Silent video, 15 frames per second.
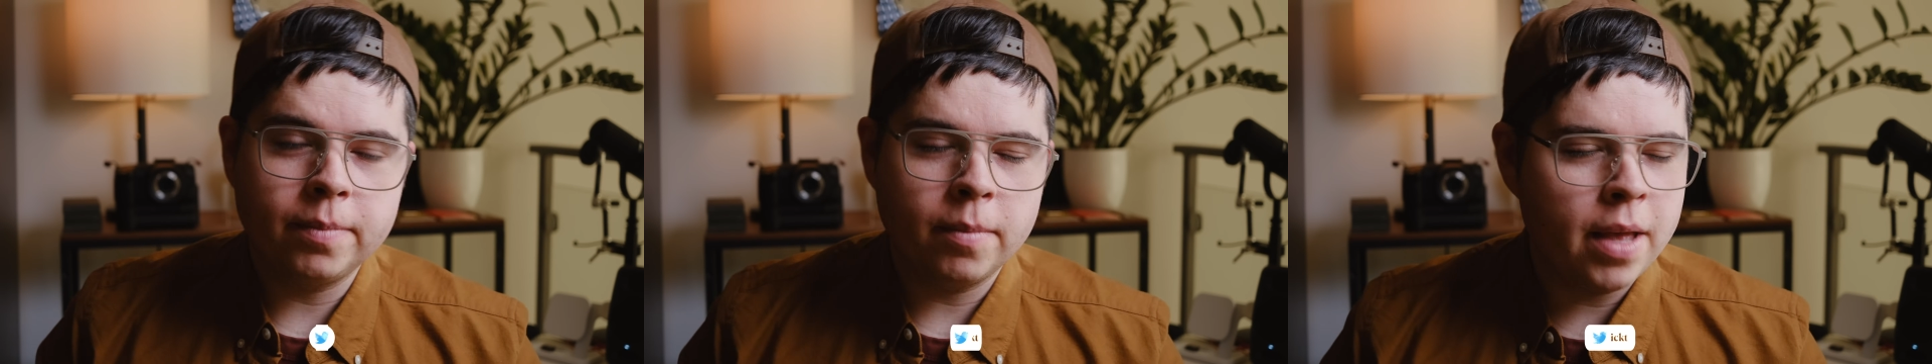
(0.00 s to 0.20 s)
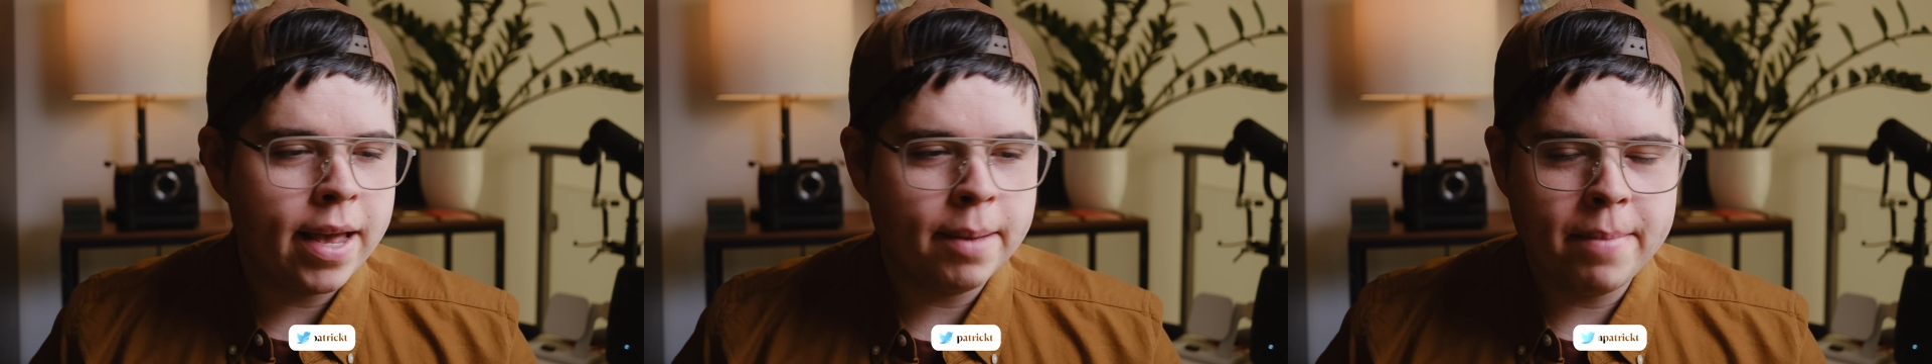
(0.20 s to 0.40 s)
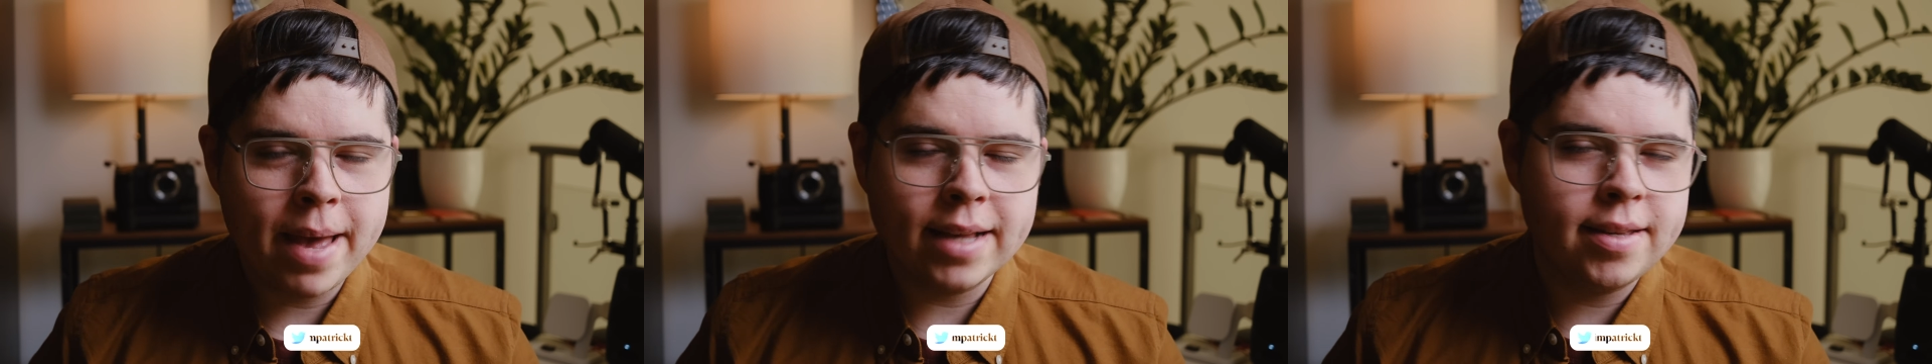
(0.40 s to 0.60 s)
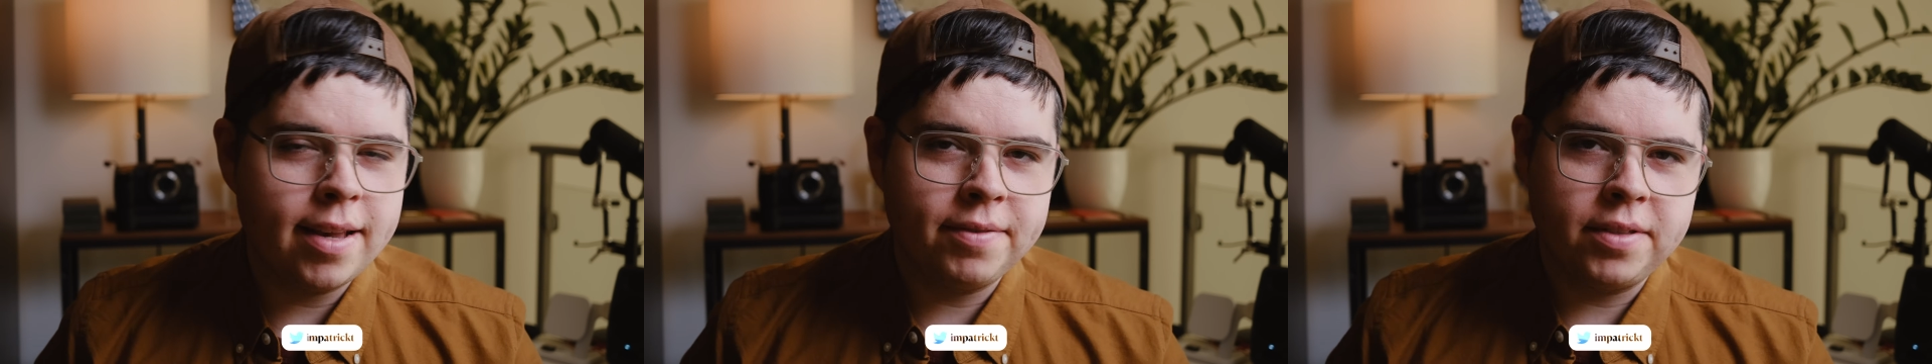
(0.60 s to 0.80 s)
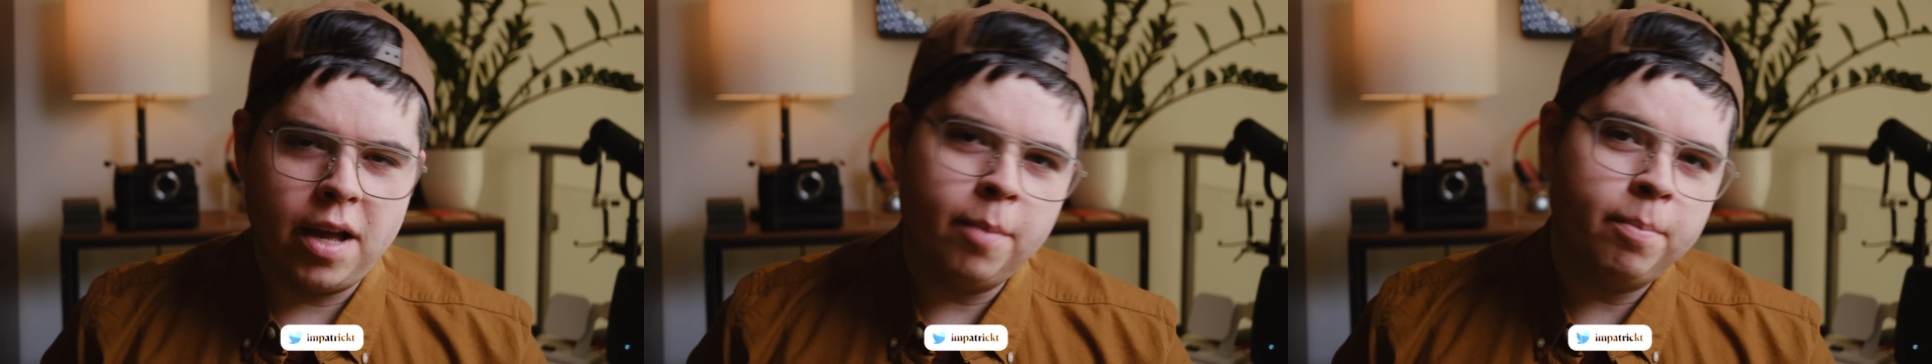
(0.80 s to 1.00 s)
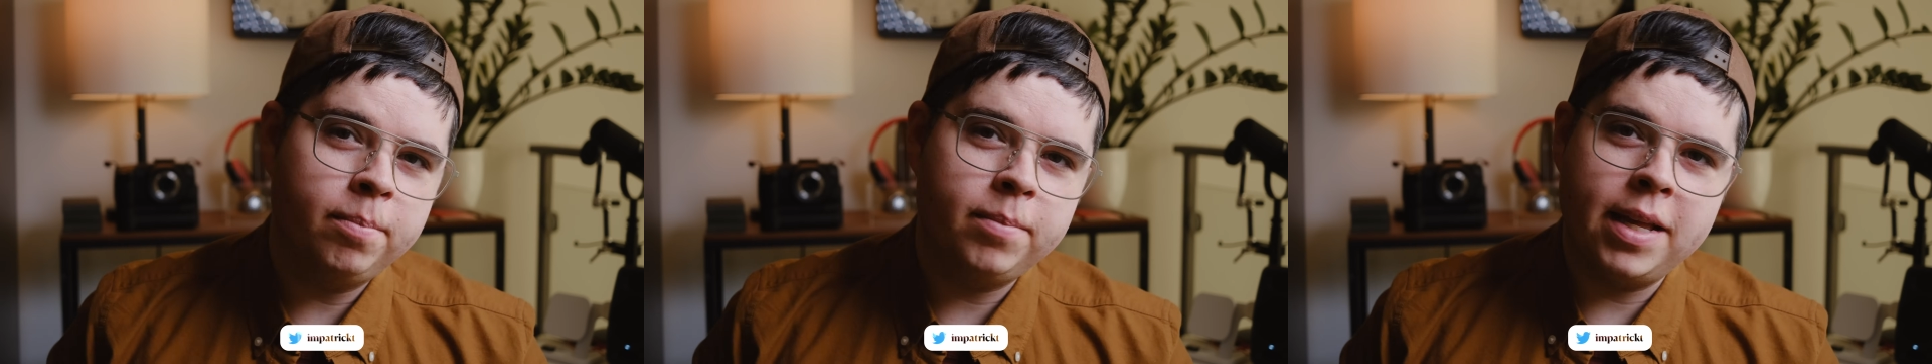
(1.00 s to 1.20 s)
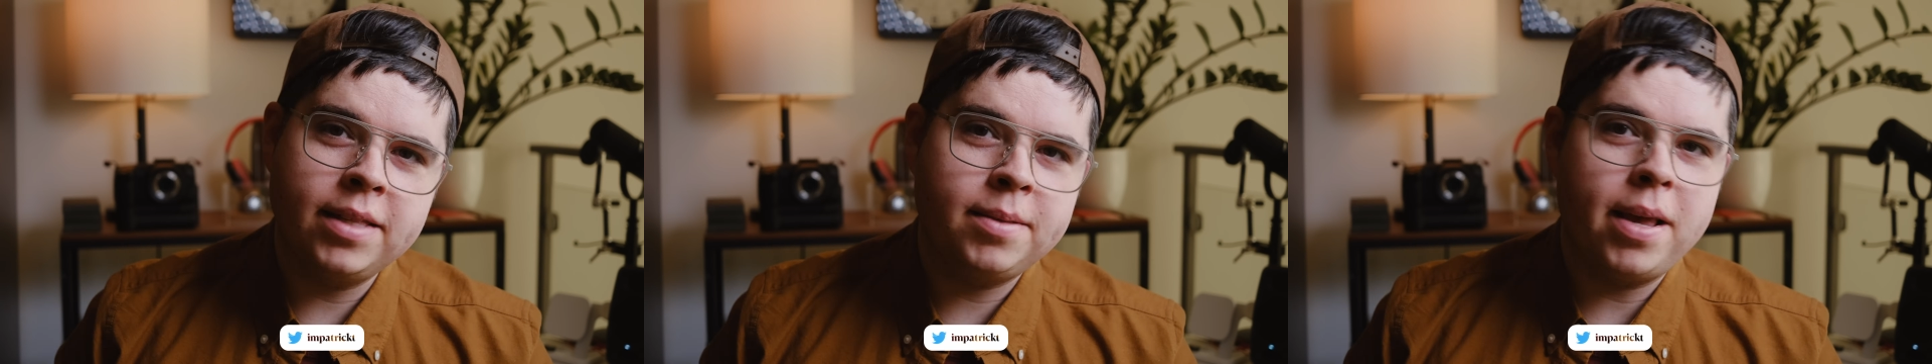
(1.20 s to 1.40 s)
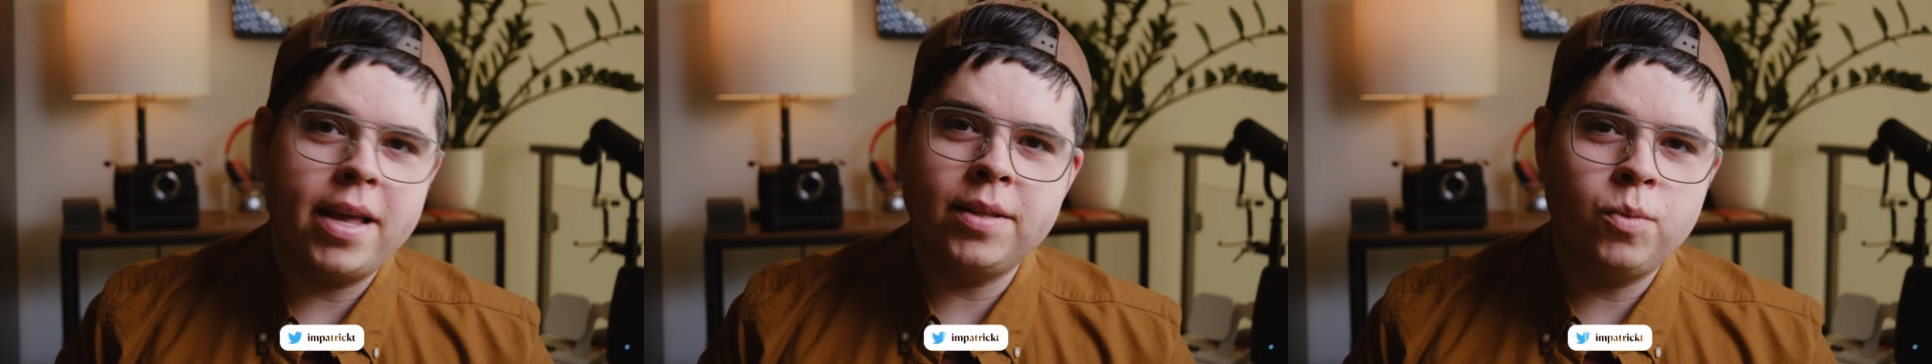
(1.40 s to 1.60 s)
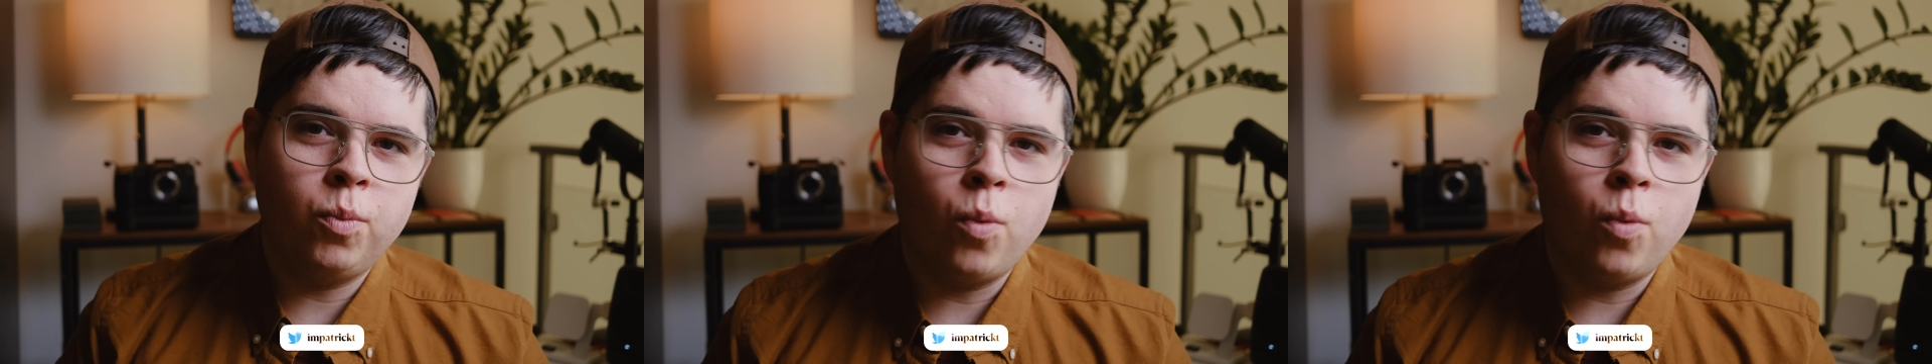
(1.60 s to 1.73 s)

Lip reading: MagSafe's dumb. It's